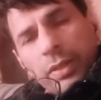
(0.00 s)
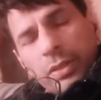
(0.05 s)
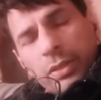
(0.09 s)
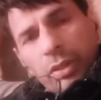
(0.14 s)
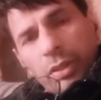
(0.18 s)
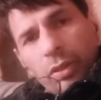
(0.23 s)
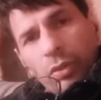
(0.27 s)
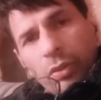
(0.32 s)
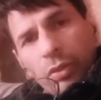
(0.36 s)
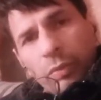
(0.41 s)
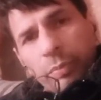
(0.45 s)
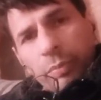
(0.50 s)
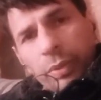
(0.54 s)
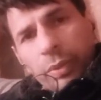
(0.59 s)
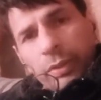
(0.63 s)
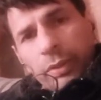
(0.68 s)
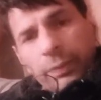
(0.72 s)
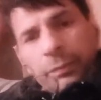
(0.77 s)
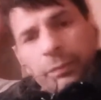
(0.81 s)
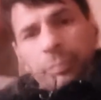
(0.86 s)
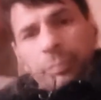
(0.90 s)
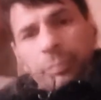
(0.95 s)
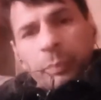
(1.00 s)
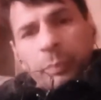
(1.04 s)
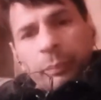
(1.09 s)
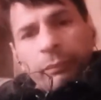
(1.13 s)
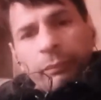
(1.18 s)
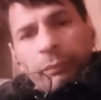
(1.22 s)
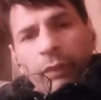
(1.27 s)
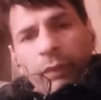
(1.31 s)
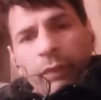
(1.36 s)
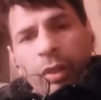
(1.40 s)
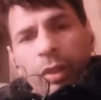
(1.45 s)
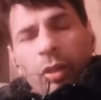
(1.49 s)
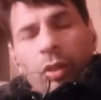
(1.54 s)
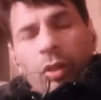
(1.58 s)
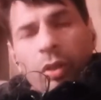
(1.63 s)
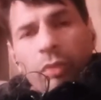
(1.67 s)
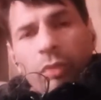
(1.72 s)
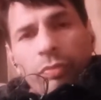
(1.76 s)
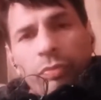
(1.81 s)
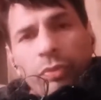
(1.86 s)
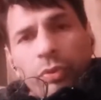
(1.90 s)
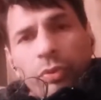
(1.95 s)
group.
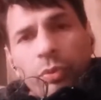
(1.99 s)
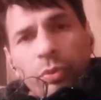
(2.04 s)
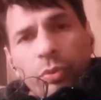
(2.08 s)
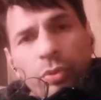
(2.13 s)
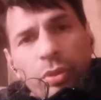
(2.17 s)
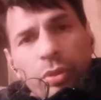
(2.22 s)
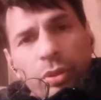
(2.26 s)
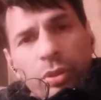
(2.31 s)
Of course, you